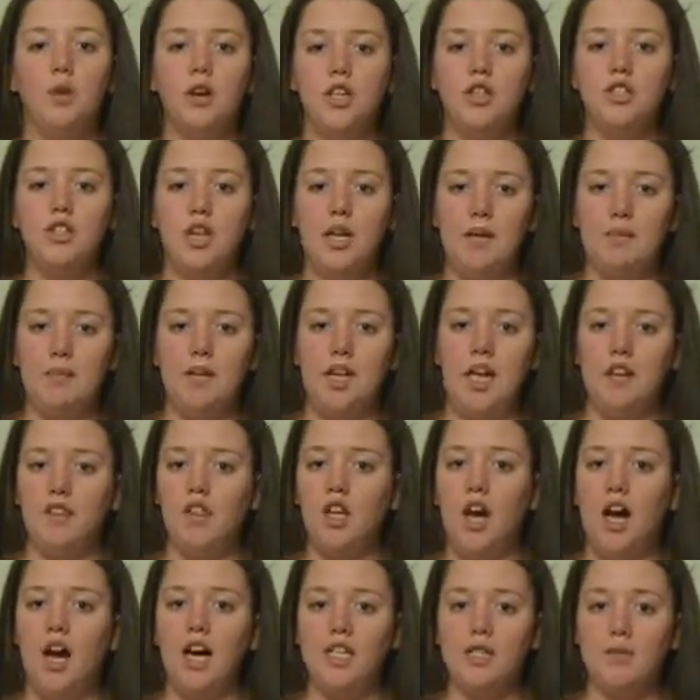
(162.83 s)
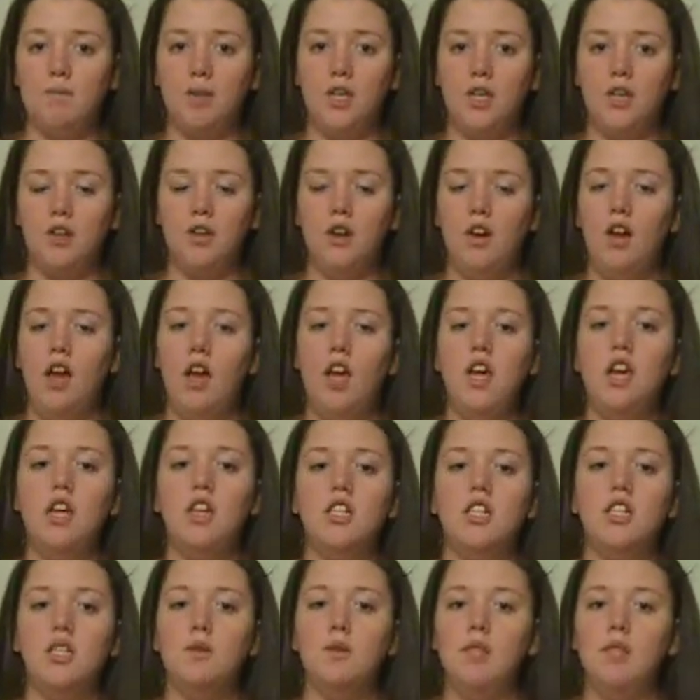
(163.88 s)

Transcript: 1 treatment at the hospital. She